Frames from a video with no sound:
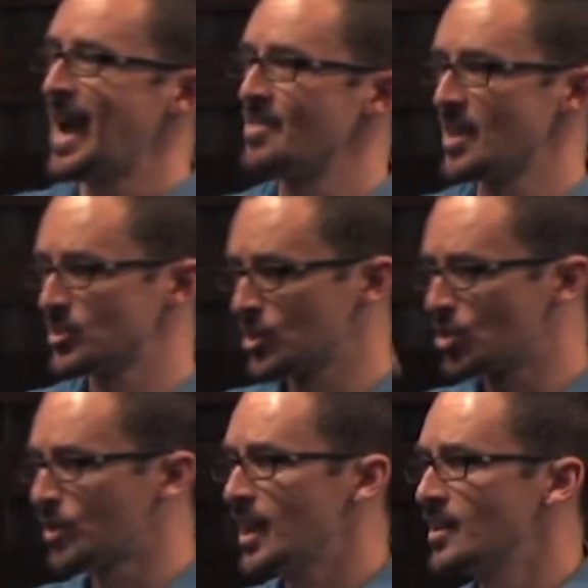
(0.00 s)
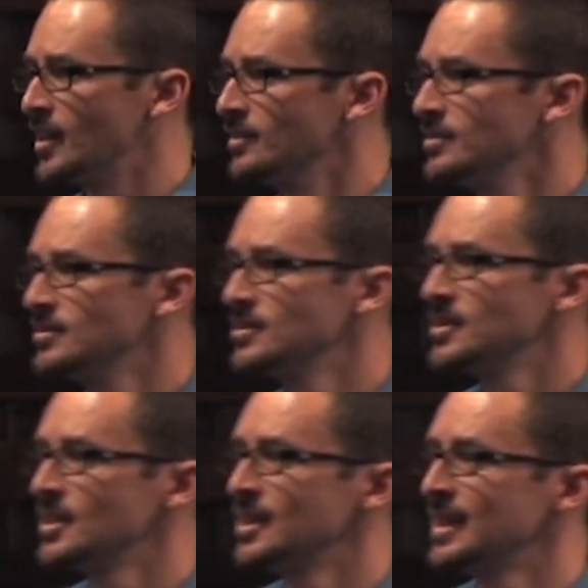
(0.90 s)
and that's the Creator.
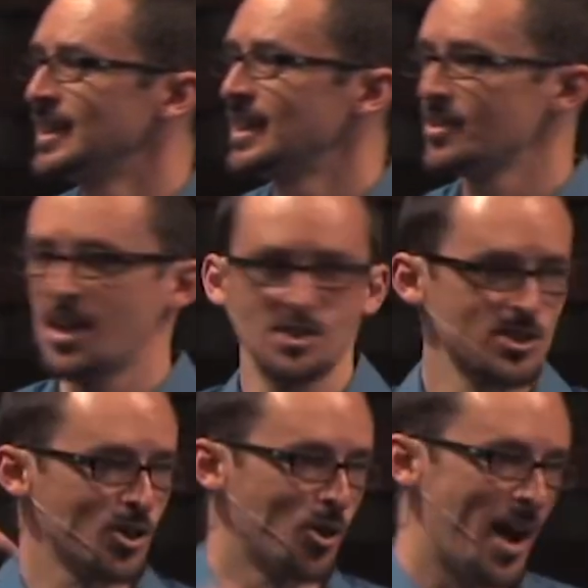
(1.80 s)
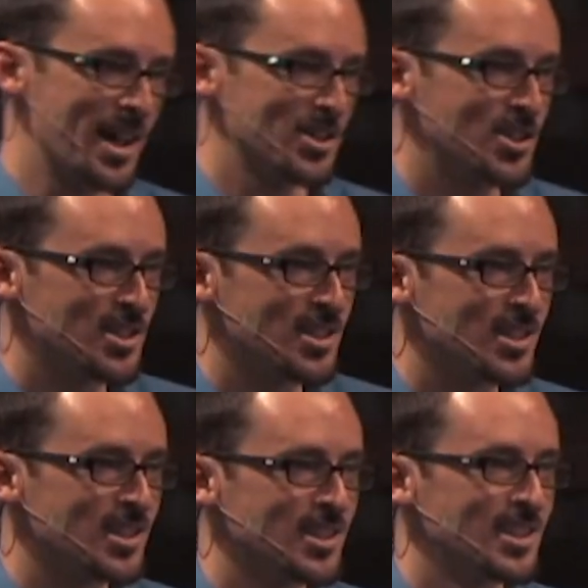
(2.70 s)
That's the Christ.
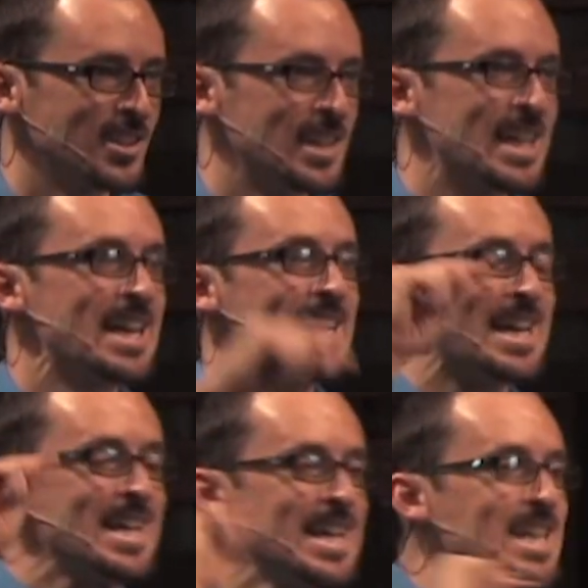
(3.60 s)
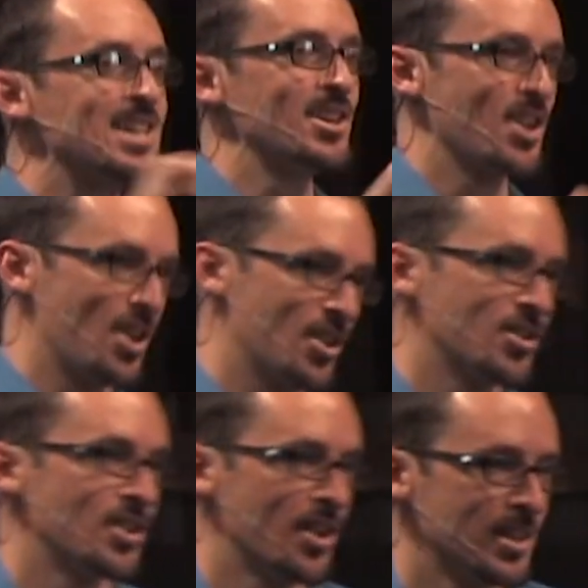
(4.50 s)
He can
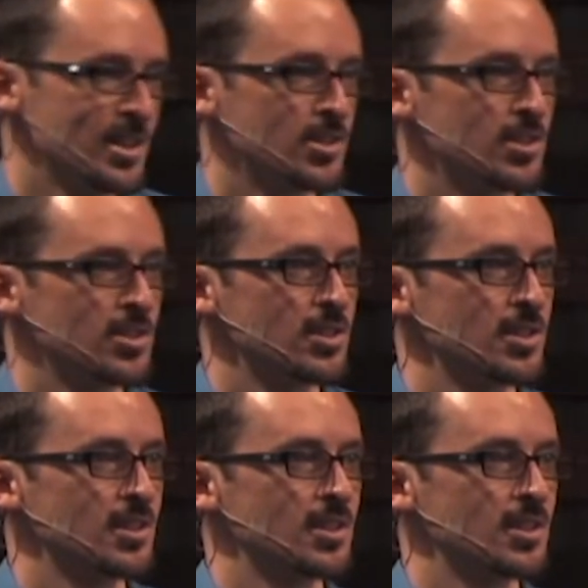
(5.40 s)
conquer the darkness.